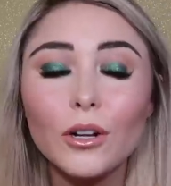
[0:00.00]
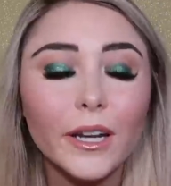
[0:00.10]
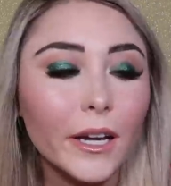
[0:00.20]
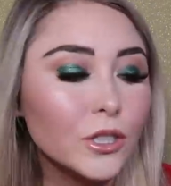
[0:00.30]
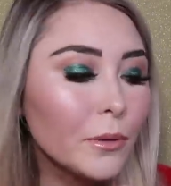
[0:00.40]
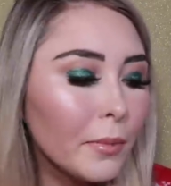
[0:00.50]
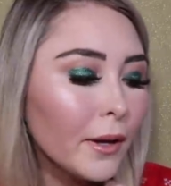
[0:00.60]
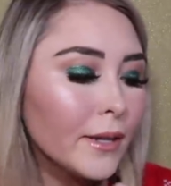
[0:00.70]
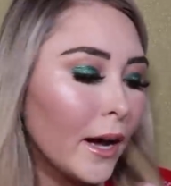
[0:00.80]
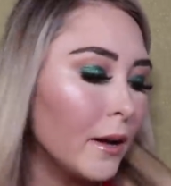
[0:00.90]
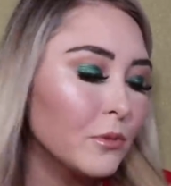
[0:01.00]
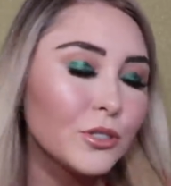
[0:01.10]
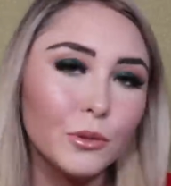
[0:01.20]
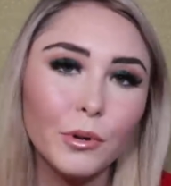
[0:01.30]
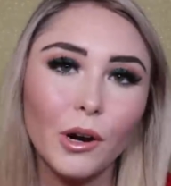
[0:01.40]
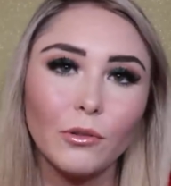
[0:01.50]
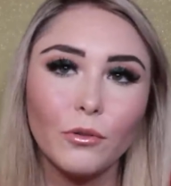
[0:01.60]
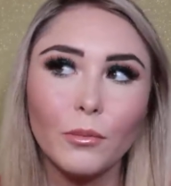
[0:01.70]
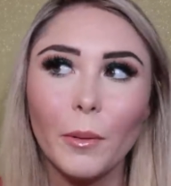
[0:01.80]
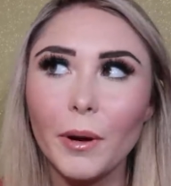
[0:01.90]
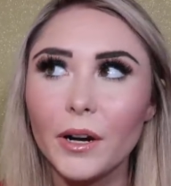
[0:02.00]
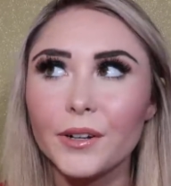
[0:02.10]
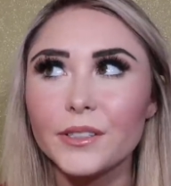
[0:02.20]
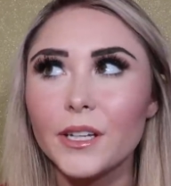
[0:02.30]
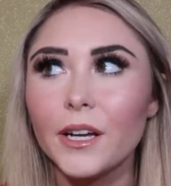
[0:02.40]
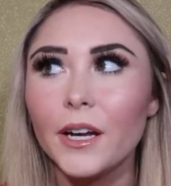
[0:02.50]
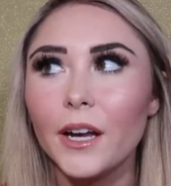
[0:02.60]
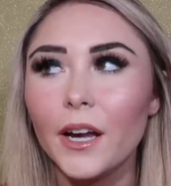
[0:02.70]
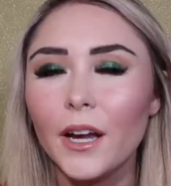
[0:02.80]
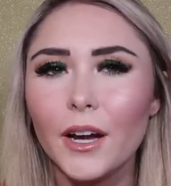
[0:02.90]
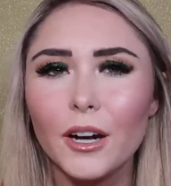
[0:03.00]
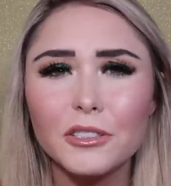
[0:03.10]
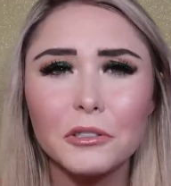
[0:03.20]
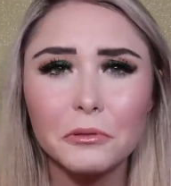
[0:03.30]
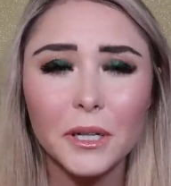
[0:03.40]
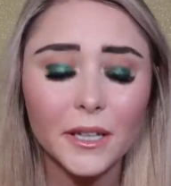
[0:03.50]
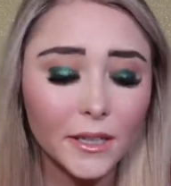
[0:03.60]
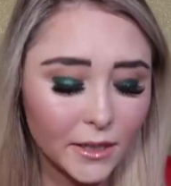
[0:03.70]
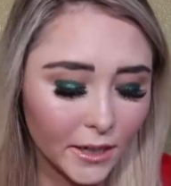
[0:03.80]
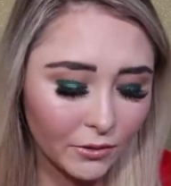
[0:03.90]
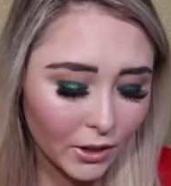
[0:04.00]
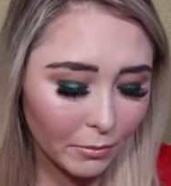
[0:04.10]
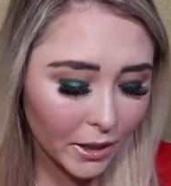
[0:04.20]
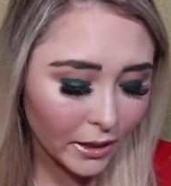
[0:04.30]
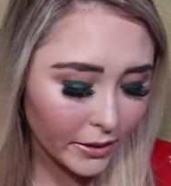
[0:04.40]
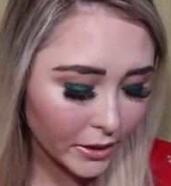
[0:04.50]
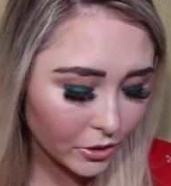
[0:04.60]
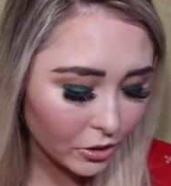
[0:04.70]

long tangent, but yeah, I'm just super grateful for my parents. They are so sweet, and they didn't have to get me anything.